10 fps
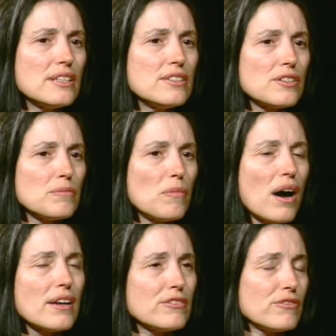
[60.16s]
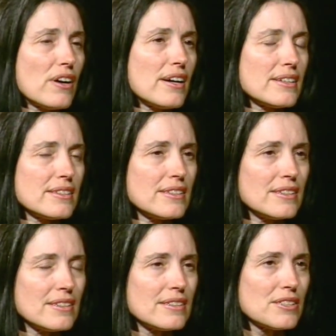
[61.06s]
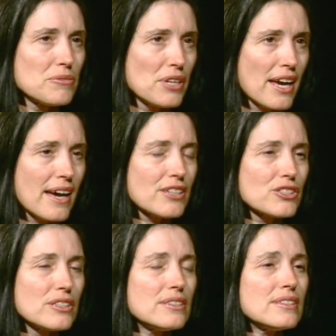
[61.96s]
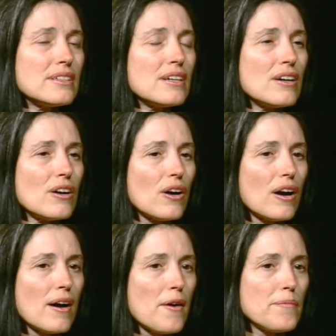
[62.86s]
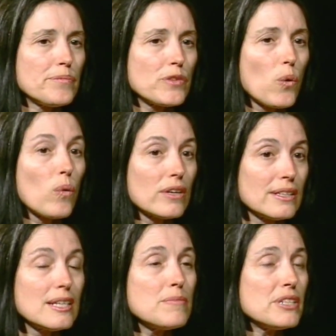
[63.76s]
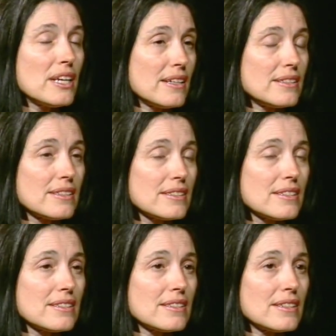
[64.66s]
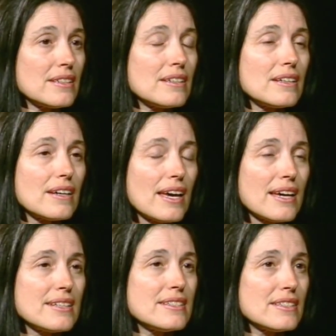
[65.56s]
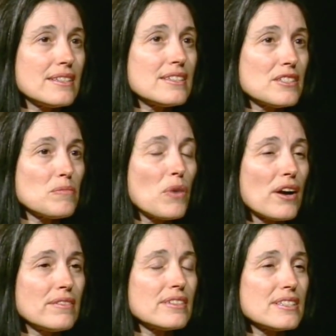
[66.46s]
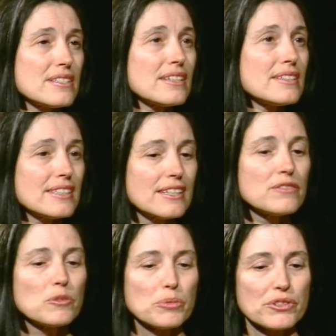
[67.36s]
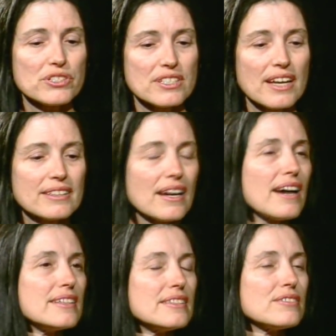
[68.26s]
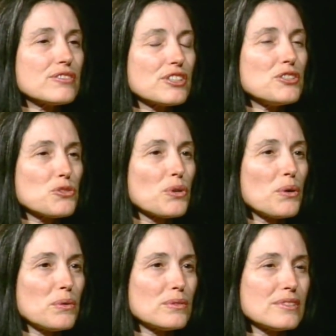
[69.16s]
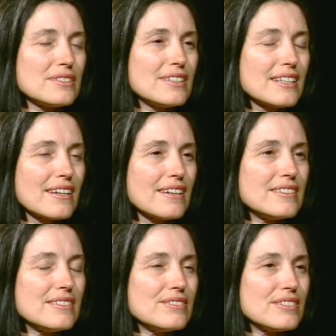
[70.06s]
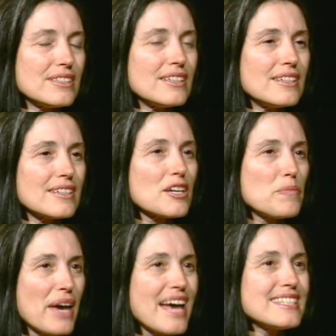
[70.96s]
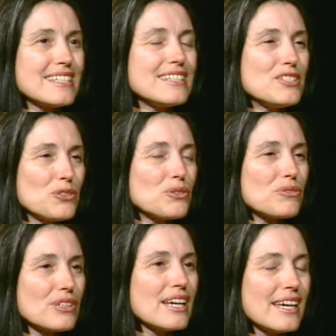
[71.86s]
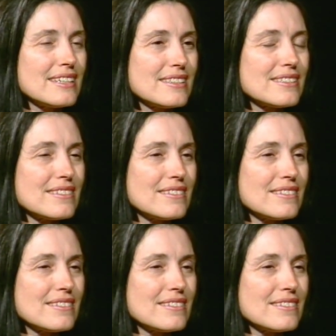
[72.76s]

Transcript: either modify the reaction or eliminate it. And it is a marvelous thing to give the person that kind of control, that kind of capacity to create